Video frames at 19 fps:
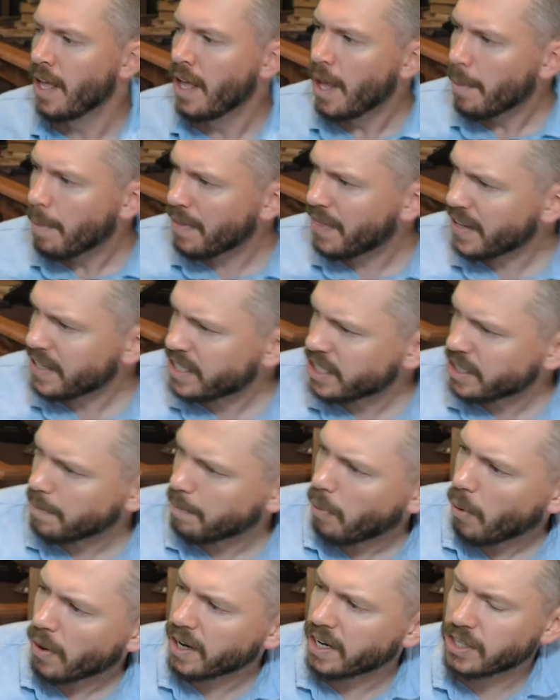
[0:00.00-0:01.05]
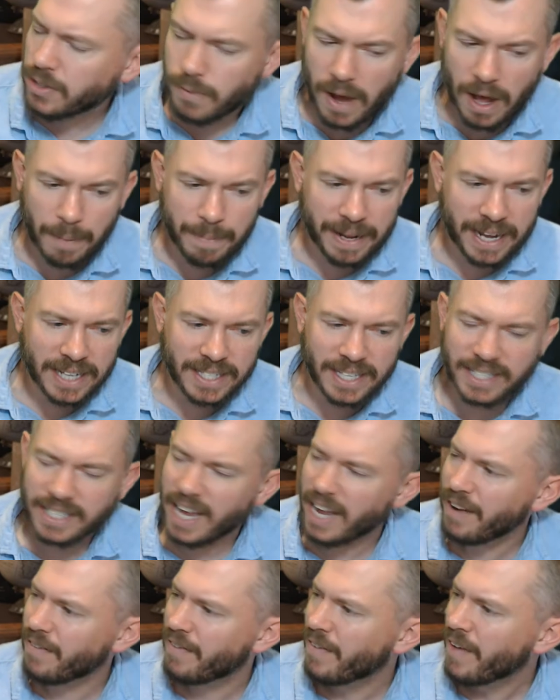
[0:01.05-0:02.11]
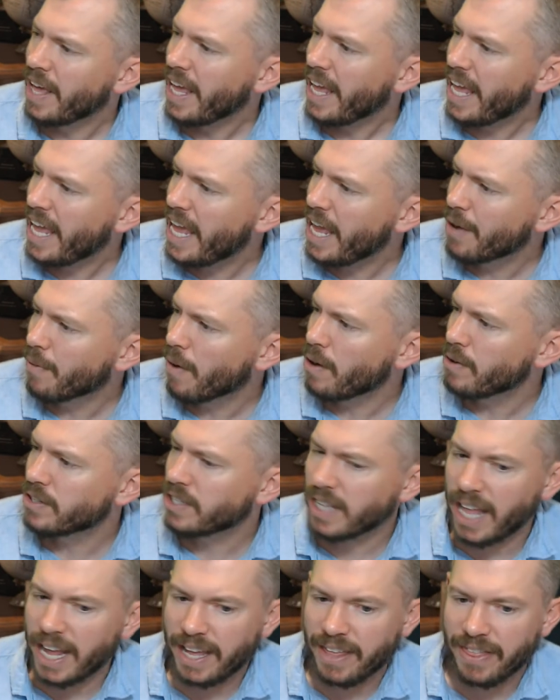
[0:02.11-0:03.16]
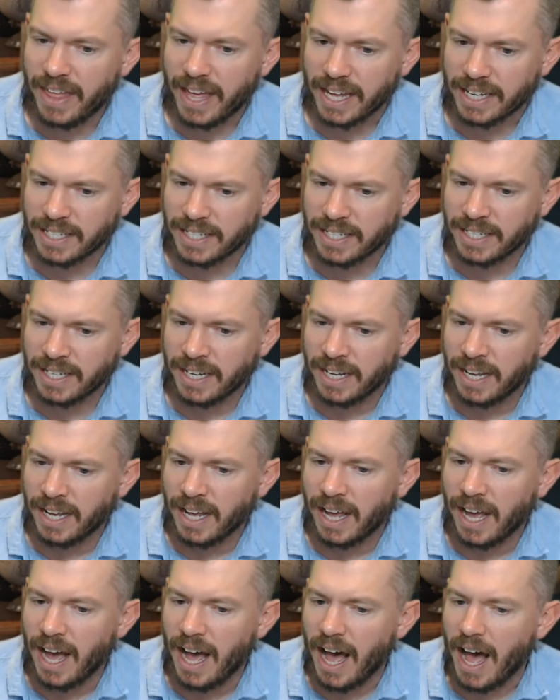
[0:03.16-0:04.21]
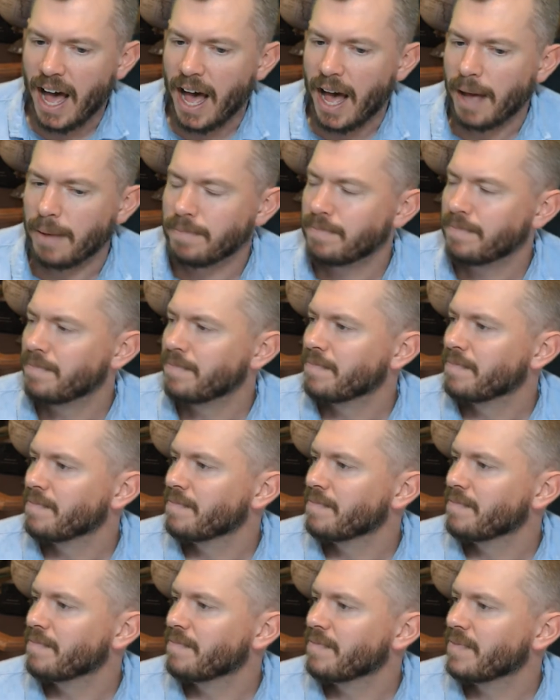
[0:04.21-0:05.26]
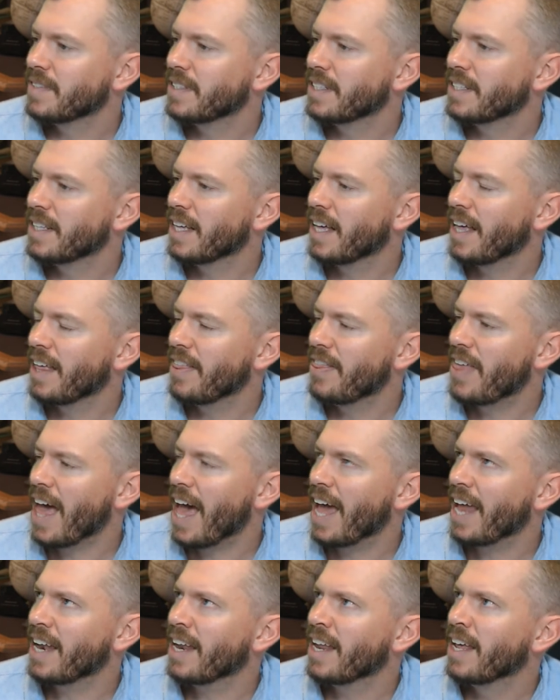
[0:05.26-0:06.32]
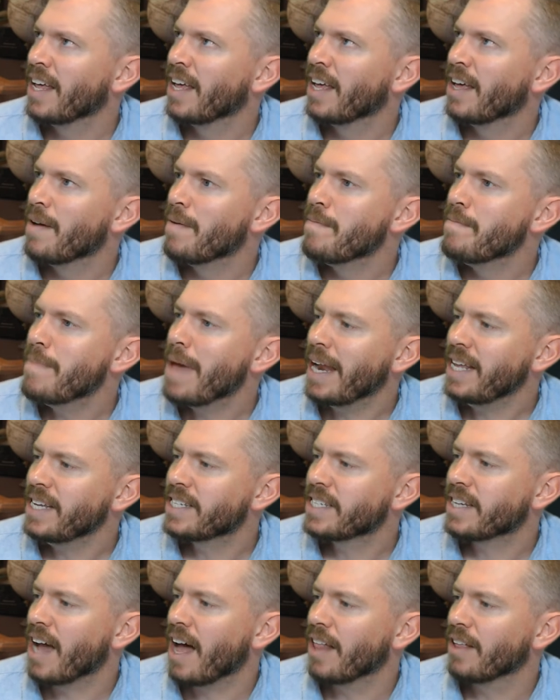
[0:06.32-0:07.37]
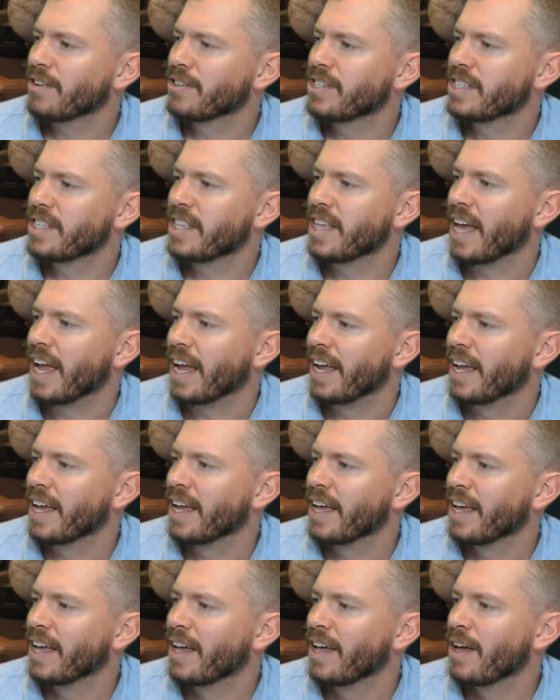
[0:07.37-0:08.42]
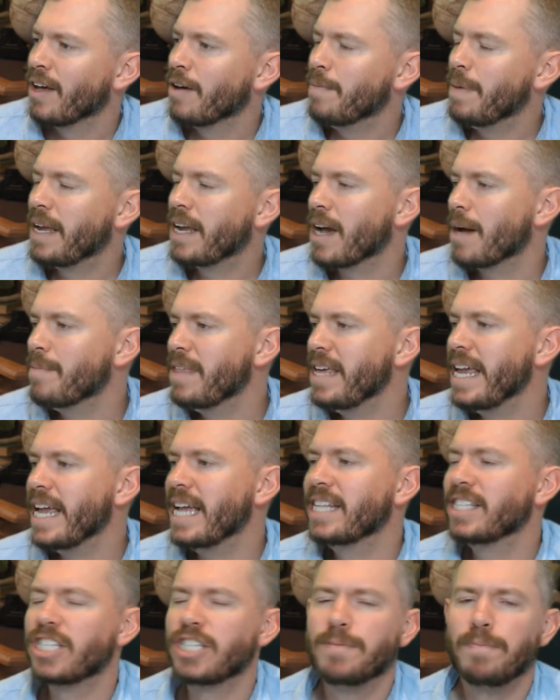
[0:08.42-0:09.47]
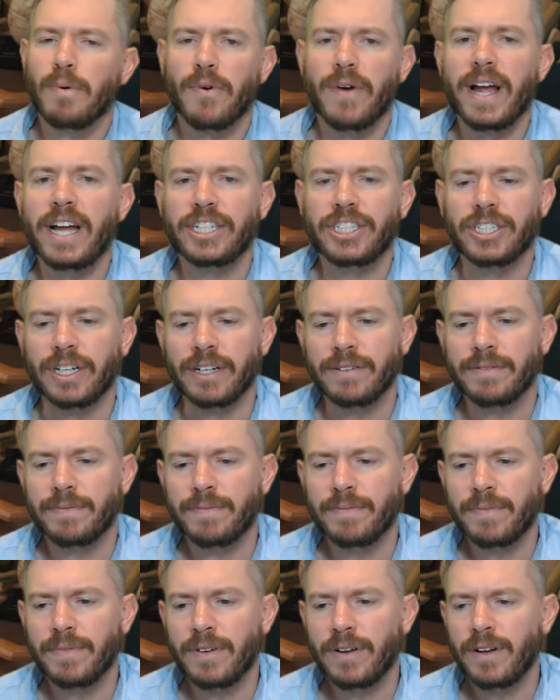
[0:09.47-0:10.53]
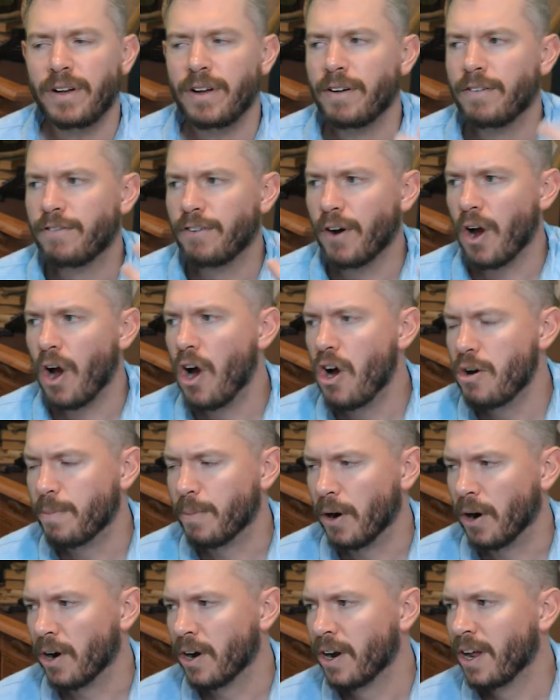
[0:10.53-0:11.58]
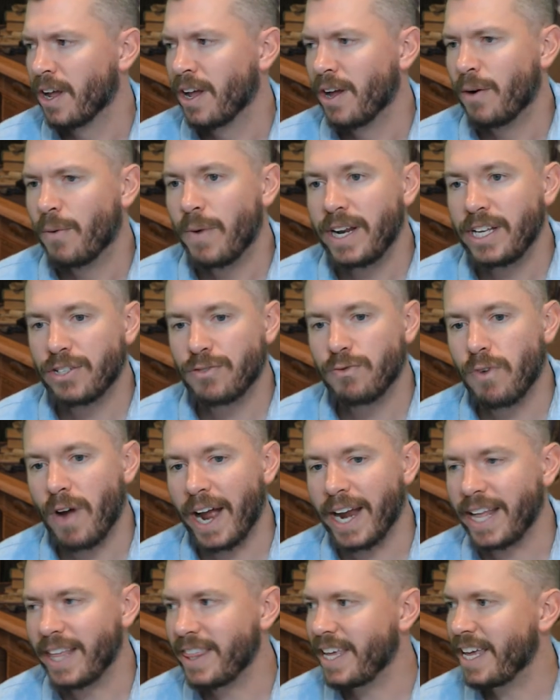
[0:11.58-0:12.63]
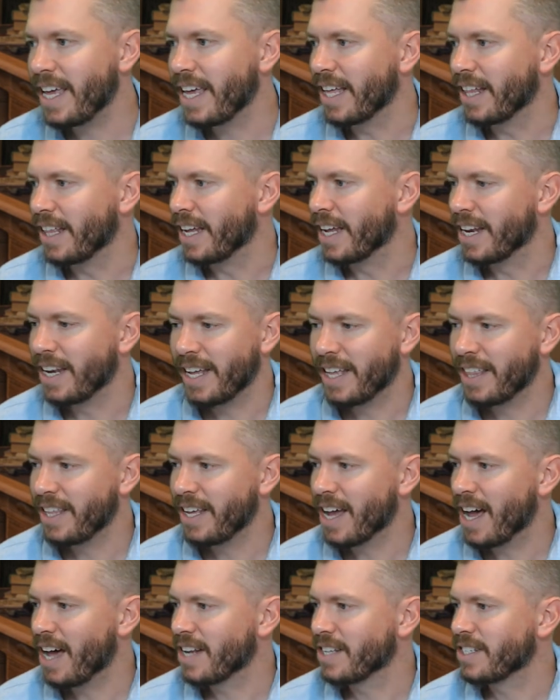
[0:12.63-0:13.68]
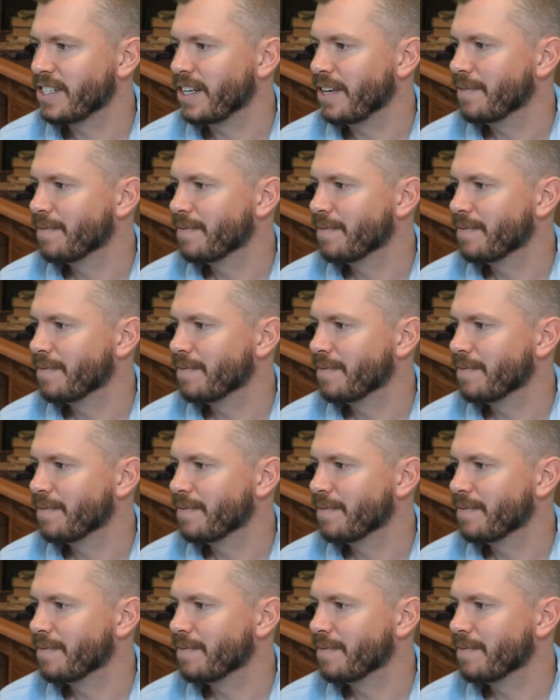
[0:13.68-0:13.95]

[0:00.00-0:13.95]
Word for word: But this is important as well because it's kind of heroes like this um, that many scholars think become the inspiration for Homer when he's writing the Iliad and the Odyssey.